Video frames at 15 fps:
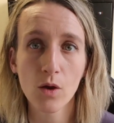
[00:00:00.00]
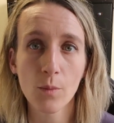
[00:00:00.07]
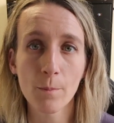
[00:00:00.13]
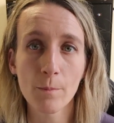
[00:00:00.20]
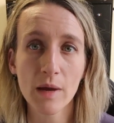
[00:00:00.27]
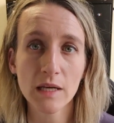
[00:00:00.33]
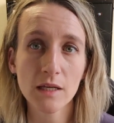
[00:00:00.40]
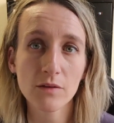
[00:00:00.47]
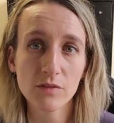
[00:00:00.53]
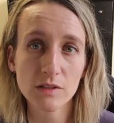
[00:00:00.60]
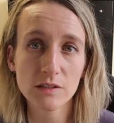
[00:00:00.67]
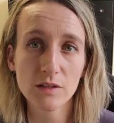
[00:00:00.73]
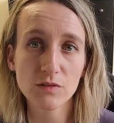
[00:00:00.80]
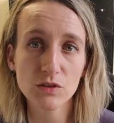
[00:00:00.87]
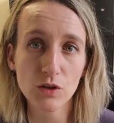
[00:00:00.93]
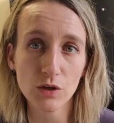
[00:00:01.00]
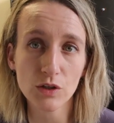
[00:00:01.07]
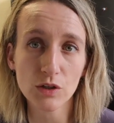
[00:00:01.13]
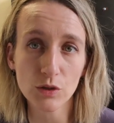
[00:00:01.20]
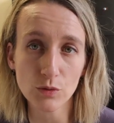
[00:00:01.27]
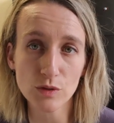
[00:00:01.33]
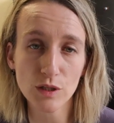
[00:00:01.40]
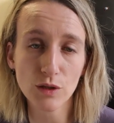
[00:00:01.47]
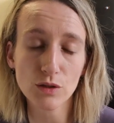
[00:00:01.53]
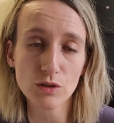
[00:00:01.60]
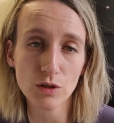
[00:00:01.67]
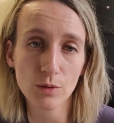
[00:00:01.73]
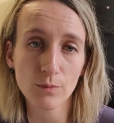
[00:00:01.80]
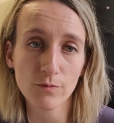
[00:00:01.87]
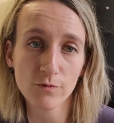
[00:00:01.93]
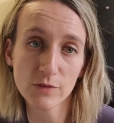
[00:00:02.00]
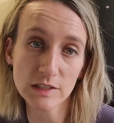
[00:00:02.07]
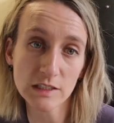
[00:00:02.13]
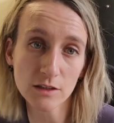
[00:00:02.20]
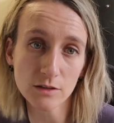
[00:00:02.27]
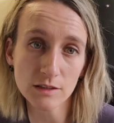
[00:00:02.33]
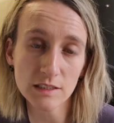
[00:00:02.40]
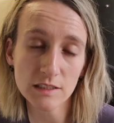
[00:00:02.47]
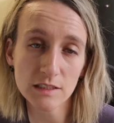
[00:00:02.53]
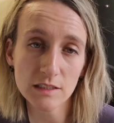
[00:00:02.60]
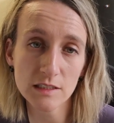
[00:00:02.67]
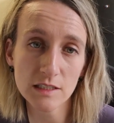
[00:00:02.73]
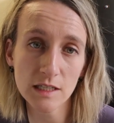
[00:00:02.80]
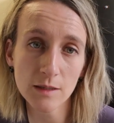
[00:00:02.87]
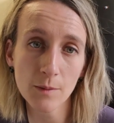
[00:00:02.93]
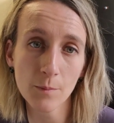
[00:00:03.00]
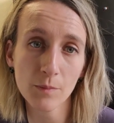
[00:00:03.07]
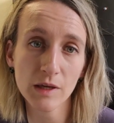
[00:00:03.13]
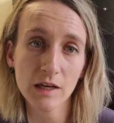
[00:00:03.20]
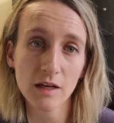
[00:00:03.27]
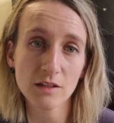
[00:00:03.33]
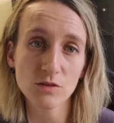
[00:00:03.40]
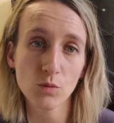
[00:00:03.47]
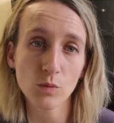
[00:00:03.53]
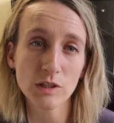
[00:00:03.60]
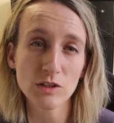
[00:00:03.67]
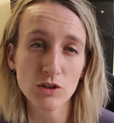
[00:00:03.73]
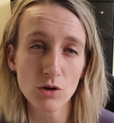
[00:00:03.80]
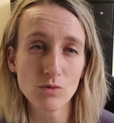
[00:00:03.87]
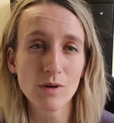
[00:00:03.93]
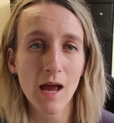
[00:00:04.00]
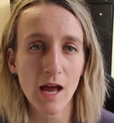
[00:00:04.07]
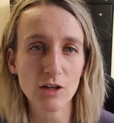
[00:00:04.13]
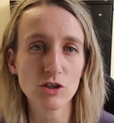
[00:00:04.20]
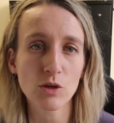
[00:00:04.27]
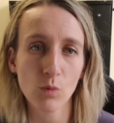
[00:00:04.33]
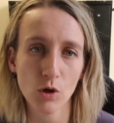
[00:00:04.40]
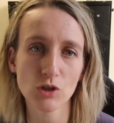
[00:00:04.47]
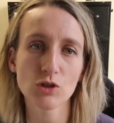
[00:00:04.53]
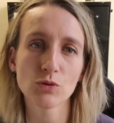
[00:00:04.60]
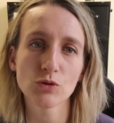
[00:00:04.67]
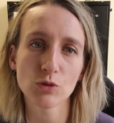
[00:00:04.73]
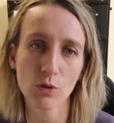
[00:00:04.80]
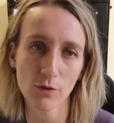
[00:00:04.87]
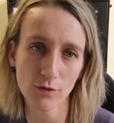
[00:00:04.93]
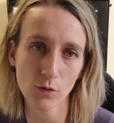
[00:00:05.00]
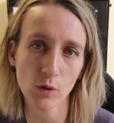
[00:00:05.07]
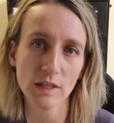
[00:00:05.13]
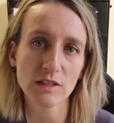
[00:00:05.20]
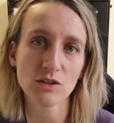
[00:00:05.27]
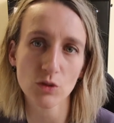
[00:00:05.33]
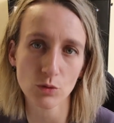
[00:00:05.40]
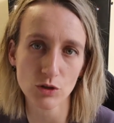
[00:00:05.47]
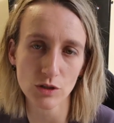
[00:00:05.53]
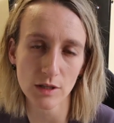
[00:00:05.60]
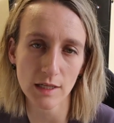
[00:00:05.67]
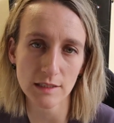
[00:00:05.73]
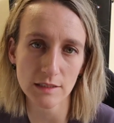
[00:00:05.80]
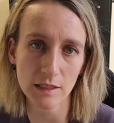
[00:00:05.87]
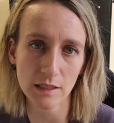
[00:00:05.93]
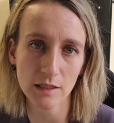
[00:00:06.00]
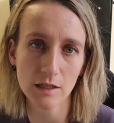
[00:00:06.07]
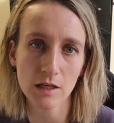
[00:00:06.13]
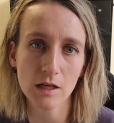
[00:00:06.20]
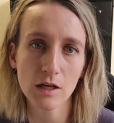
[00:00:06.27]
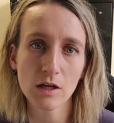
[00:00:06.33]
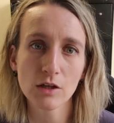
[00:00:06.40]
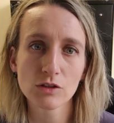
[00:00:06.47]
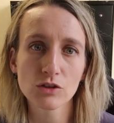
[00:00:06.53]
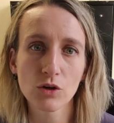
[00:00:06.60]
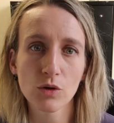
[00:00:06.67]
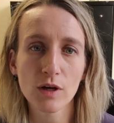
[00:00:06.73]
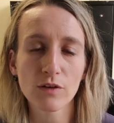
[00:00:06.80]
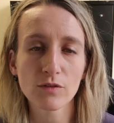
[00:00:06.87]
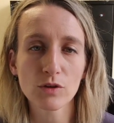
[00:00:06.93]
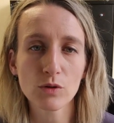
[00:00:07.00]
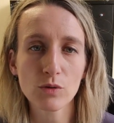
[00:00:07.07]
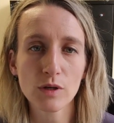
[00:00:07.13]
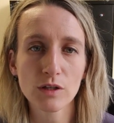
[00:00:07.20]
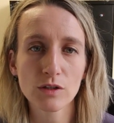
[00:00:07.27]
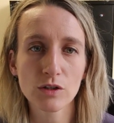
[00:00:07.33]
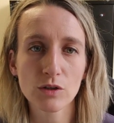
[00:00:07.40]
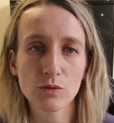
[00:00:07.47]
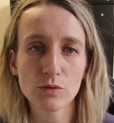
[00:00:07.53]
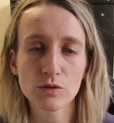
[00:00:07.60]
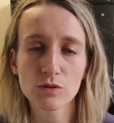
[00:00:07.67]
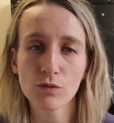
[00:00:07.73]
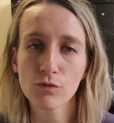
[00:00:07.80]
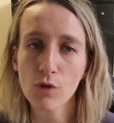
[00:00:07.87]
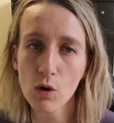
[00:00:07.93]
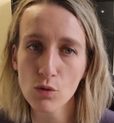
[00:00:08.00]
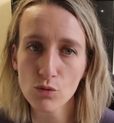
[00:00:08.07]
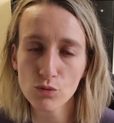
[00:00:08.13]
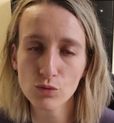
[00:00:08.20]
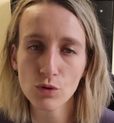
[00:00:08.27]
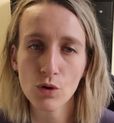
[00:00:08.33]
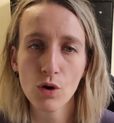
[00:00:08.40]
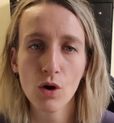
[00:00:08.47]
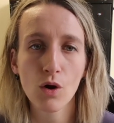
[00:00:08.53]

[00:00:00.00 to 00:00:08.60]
Many of us have started using the term physical distancing because we don't actually want you to avoid socializing. So if you can use phone